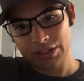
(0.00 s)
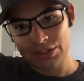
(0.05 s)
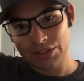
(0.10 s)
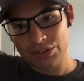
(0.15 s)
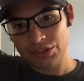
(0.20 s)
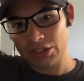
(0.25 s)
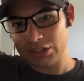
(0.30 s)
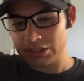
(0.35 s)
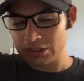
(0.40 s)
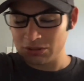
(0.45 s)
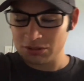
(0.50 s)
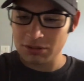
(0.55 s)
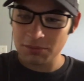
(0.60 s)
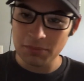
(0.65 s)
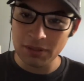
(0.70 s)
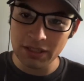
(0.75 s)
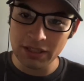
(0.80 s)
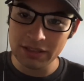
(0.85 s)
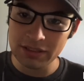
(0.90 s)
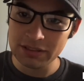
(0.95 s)
the social
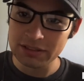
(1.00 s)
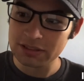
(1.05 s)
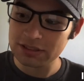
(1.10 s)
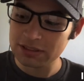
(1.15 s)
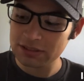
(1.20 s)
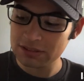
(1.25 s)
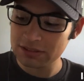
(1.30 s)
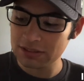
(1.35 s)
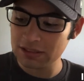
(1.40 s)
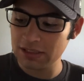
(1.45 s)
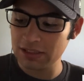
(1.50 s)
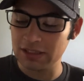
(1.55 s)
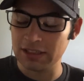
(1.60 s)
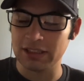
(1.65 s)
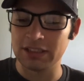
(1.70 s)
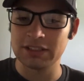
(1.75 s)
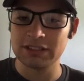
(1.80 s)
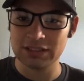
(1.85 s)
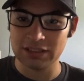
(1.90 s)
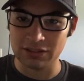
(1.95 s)
media
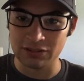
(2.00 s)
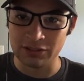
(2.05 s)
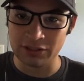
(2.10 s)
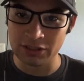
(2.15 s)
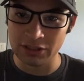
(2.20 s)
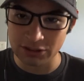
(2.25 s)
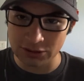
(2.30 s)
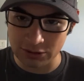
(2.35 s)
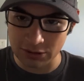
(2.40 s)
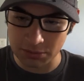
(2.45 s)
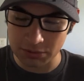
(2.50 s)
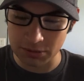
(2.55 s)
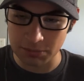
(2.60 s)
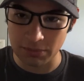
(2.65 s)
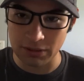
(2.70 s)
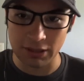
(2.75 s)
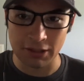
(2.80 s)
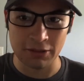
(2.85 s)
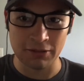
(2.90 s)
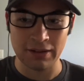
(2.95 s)
links are in the description
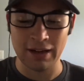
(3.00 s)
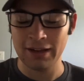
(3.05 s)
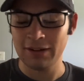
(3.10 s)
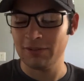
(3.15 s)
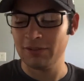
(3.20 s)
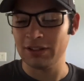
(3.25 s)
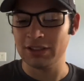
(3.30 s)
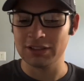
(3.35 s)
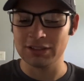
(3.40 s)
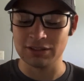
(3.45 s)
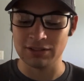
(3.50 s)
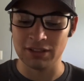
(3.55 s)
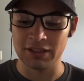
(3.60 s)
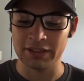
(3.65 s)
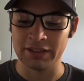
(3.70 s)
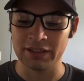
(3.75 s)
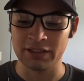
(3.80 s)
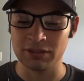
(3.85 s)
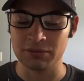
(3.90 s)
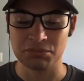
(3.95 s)
below. I don't need to,
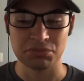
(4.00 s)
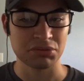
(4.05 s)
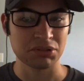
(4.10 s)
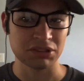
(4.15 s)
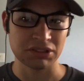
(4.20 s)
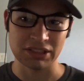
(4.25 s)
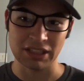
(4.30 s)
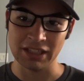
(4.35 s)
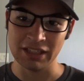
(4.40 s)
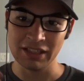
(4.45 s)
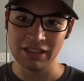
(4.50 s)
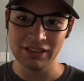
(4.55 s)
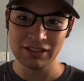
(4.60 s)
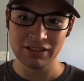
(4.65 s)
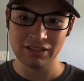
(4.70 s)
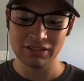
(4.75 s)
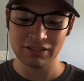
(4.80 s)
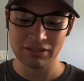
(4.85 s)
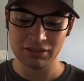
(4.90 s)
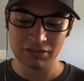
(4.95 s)
like, say
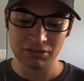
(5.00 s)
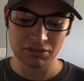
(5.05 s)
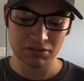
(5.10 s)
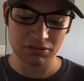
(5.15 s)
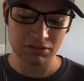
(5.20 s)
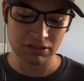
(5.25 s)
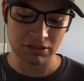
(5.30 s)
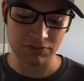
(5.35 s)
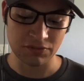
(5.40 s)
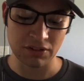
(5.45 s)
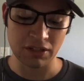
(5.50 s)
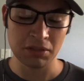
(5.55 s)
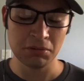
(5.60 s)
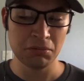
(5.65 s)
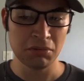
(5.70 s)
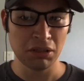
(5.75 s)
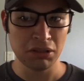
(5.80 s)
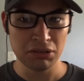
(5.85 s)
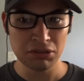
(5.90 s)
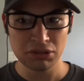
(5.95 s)
it. If I
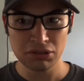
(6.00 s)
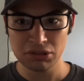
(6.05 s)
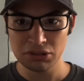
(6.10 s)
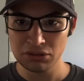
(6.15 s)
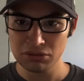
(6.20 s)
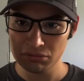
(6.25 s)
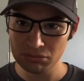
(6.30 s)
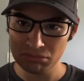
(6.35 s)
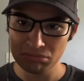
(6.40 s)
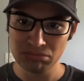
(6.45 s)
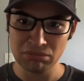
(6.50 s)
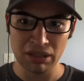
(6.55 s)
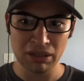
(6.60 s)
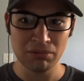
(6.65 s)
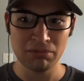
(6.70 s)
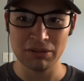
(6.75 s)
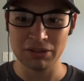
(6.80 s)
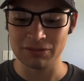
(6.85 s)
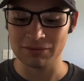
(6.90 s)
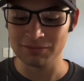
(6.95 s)
want to, I
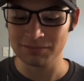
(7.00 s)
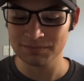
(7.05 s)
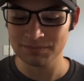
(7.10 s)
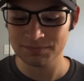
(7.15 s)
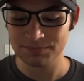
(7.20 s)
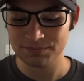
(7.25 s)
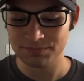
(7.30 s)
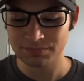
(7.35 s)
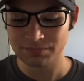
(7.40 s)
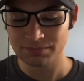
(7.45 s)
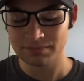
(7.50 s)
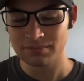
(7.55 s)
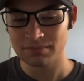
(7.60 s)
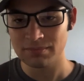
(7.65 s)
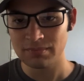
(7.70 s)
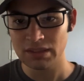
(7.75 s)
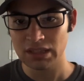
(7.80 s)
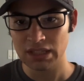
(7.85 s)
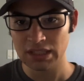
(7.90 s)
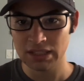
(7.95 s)
will.
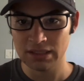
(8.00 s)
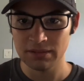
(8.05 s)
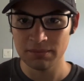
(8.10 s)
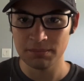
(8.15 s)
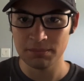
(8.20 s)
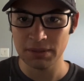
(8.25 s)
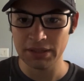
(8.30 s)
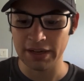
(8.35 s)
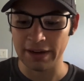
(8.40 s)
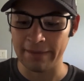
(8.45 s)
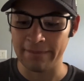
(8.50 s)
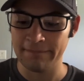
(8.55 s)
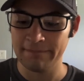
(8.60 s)
But yeah.